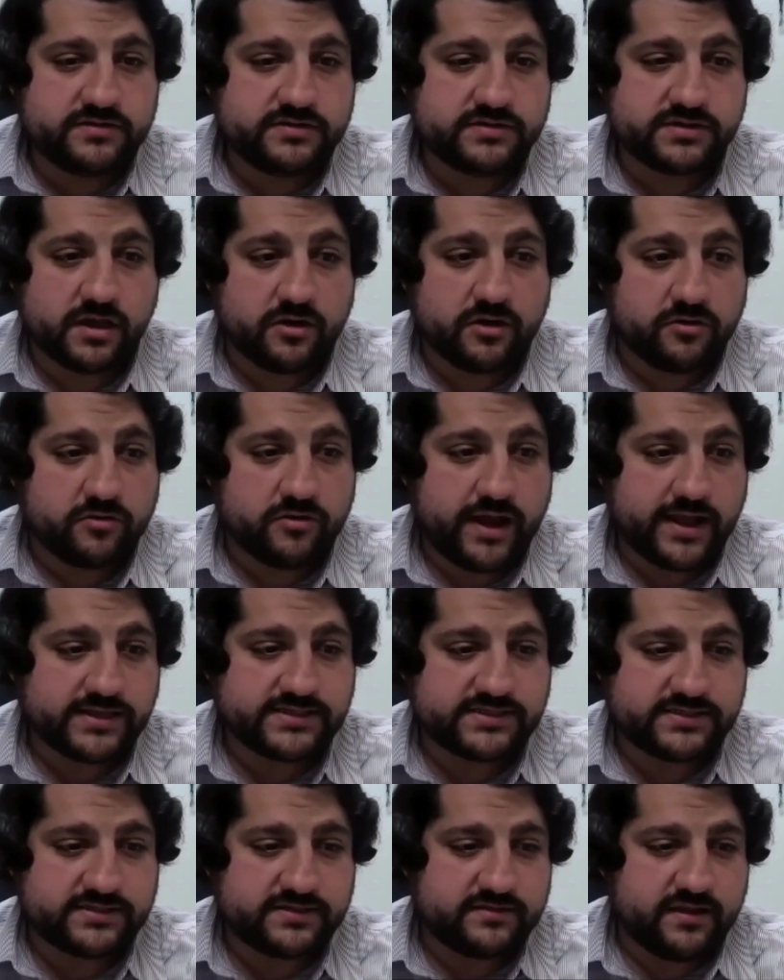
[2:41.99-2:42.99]
So
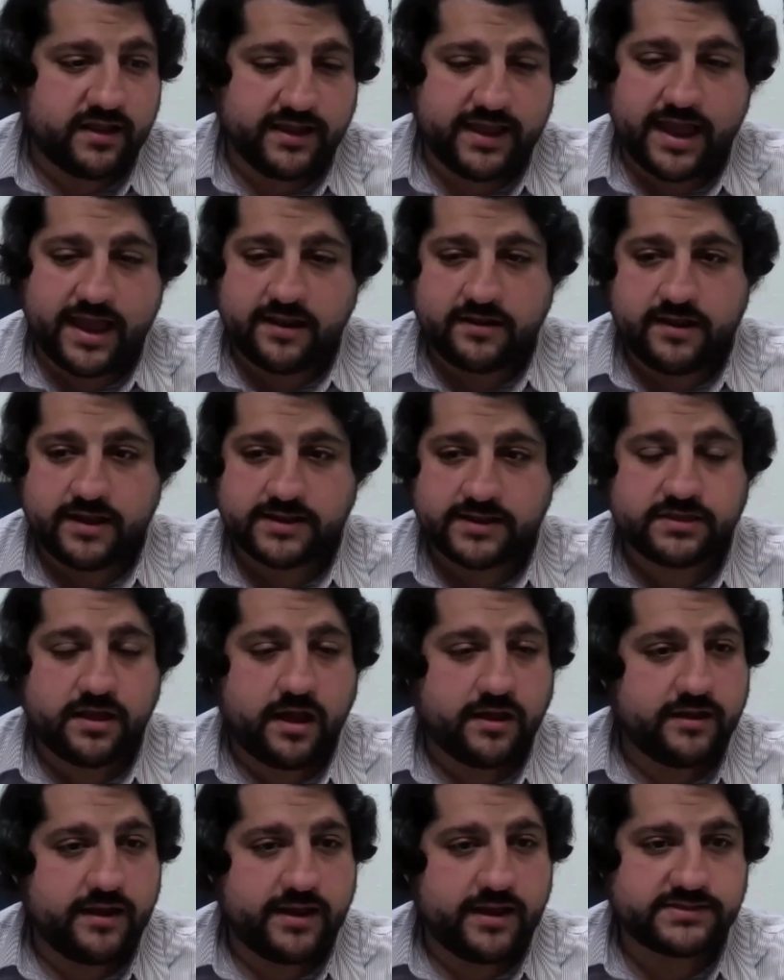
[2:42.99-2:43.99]
it's, again, it's
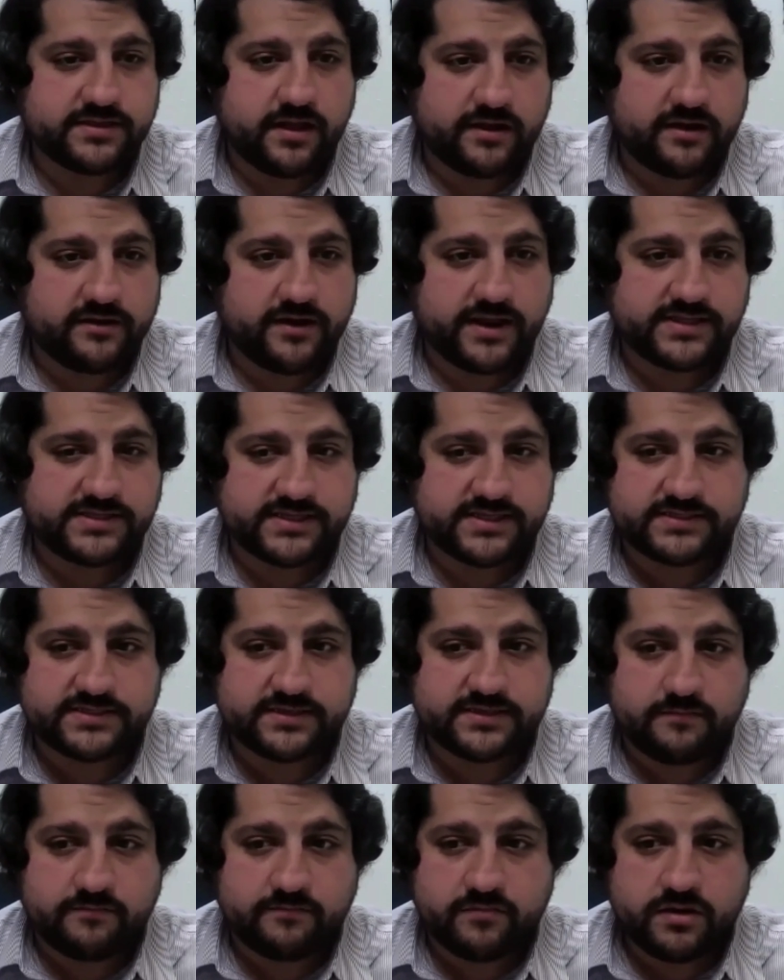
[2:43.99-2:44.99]
not a, it's not a great
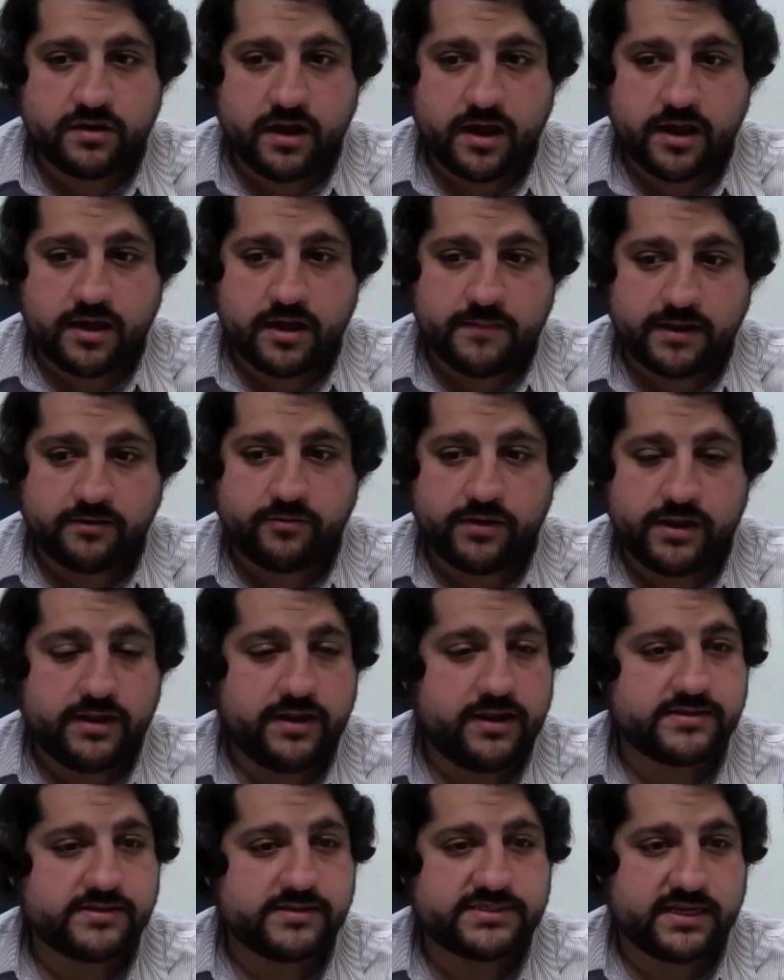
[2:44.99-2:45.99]
system. Um, and we
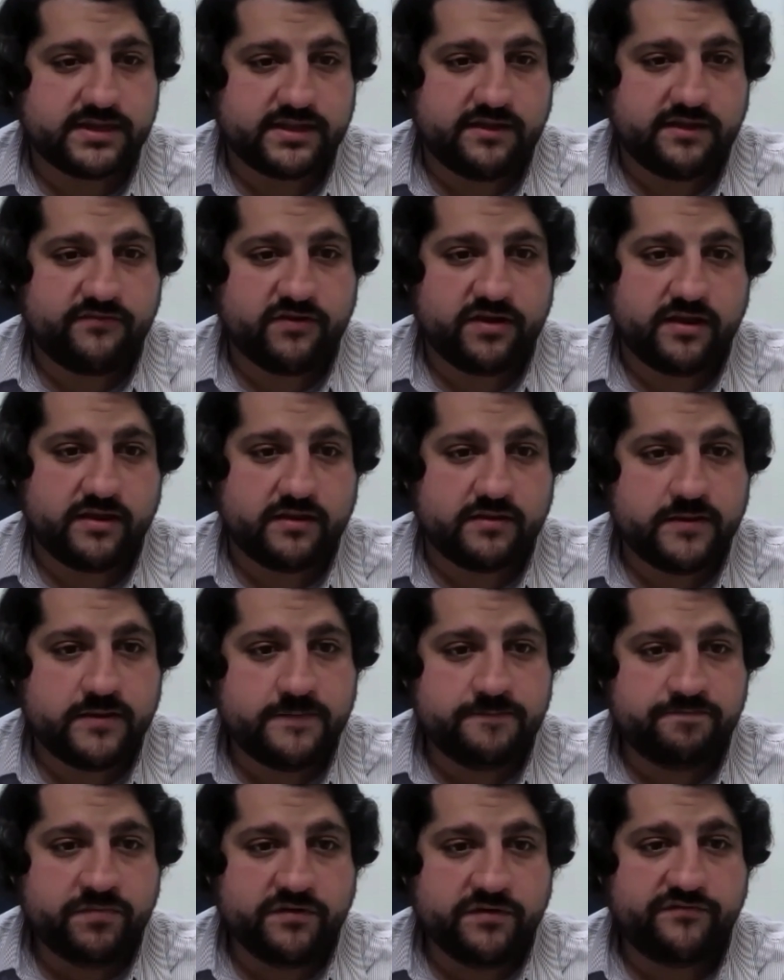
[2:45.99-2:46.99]
need significant
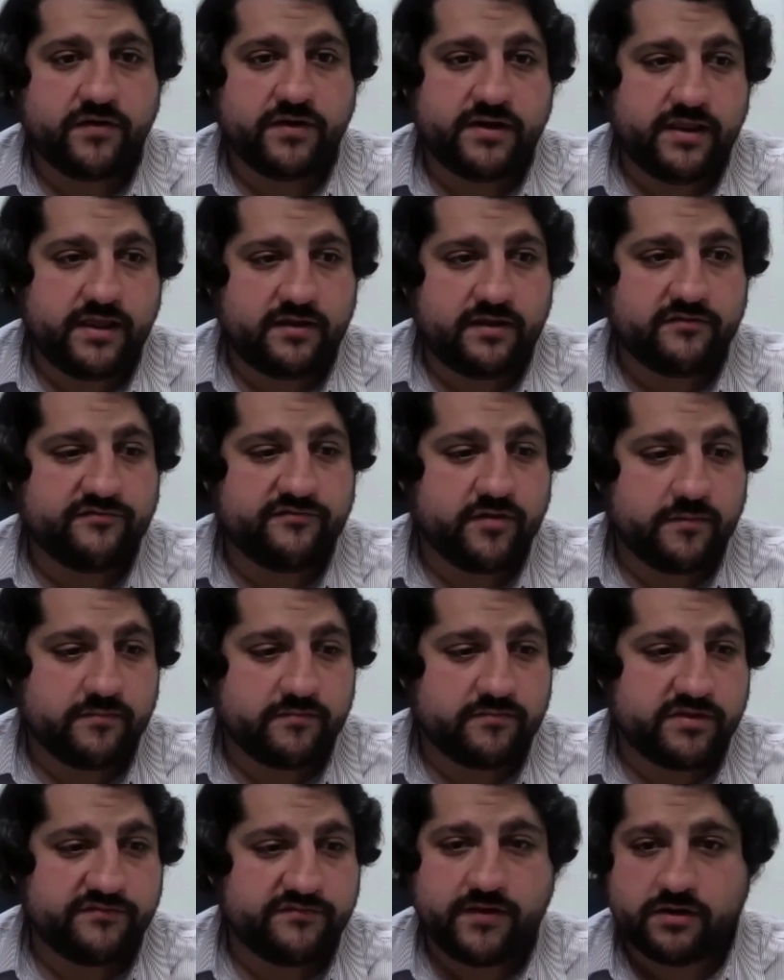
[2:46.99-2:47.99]
funding
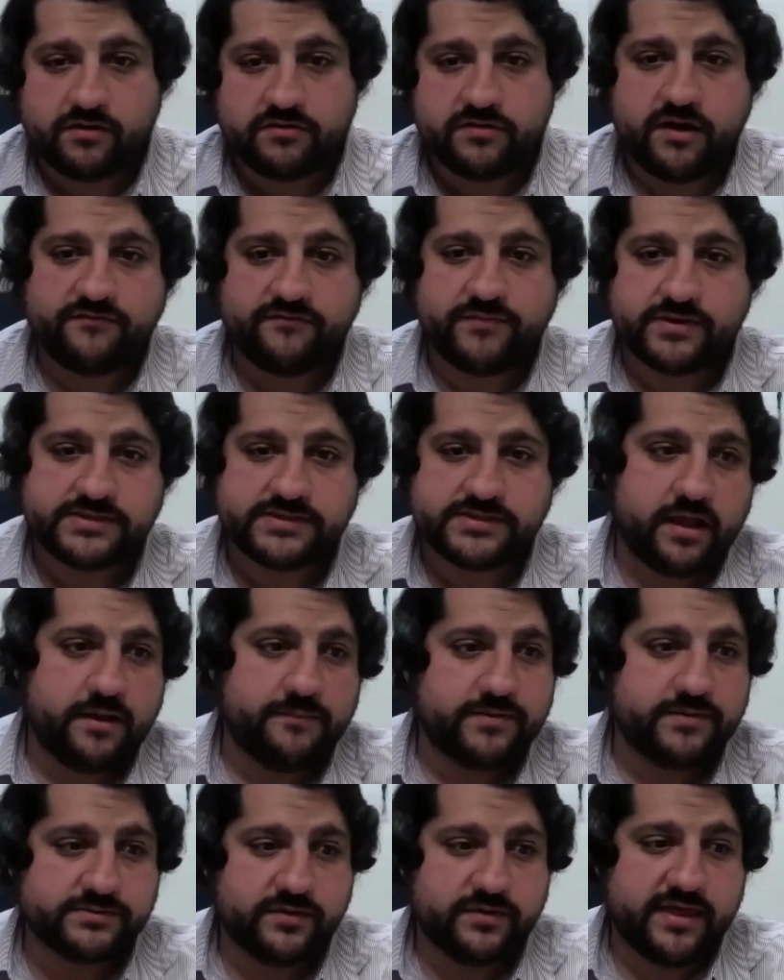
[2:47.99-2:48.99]
from the federal government to
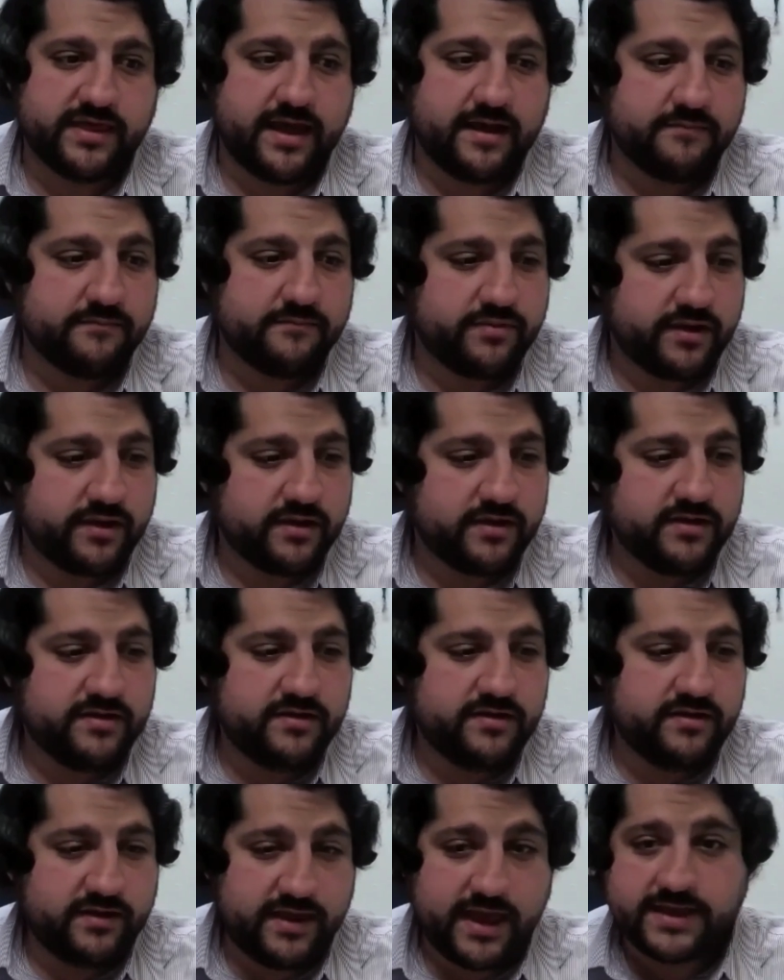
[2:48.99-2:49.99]
help us with that. But
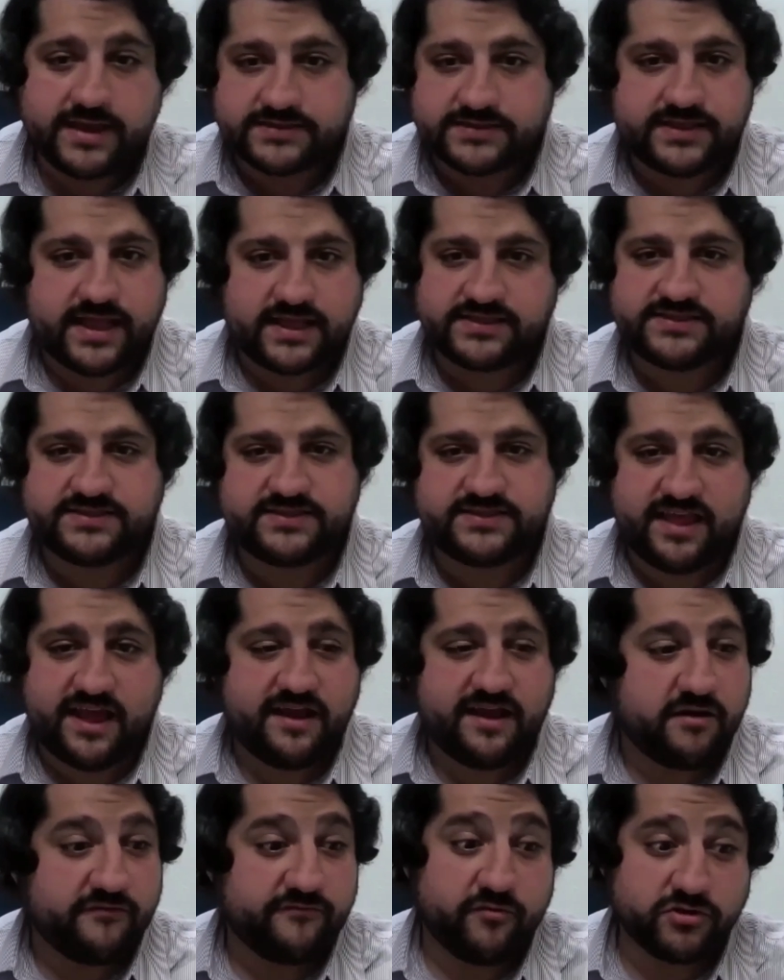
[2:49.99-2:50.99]
Yes, that's
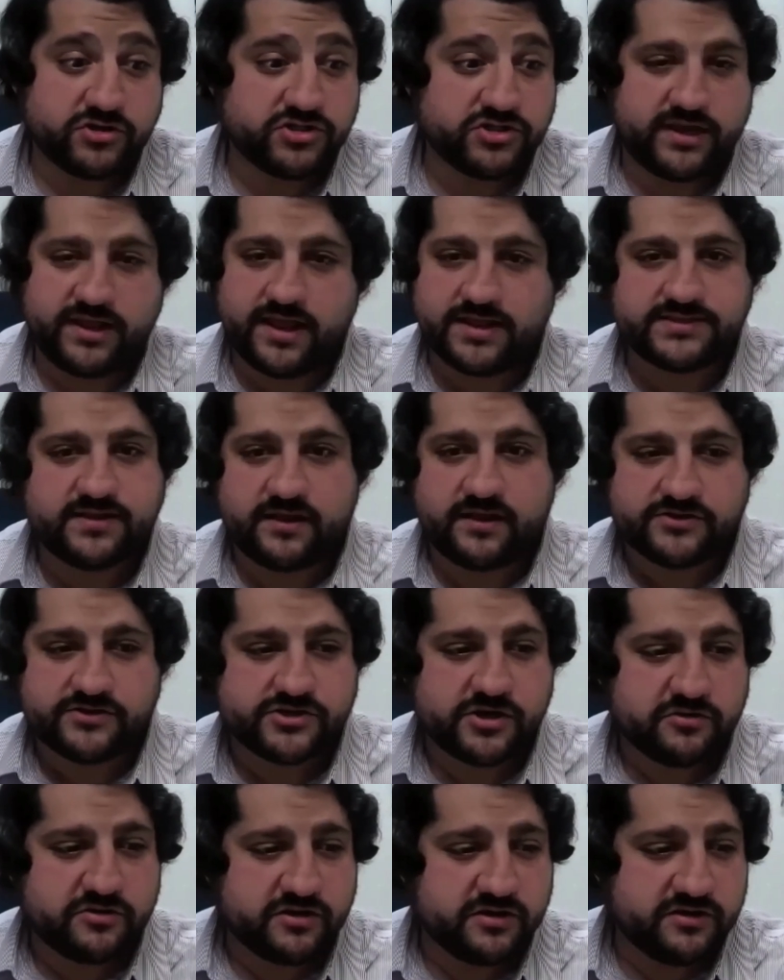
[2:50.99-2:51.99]
that. unfortunately that's not a
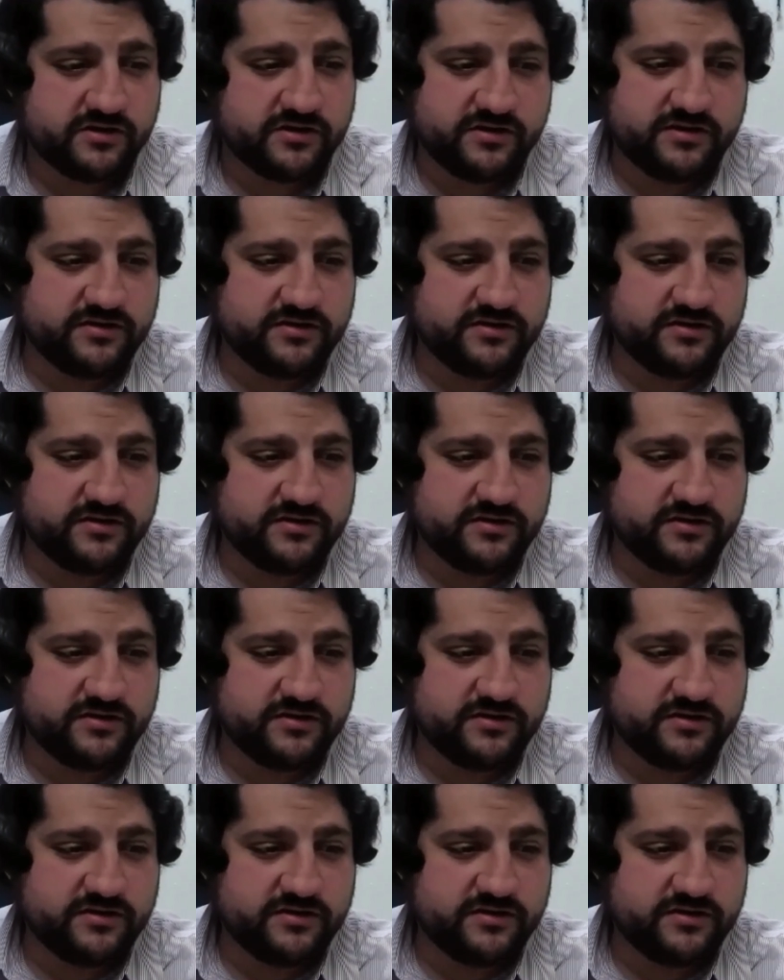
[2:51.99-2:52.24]
joke.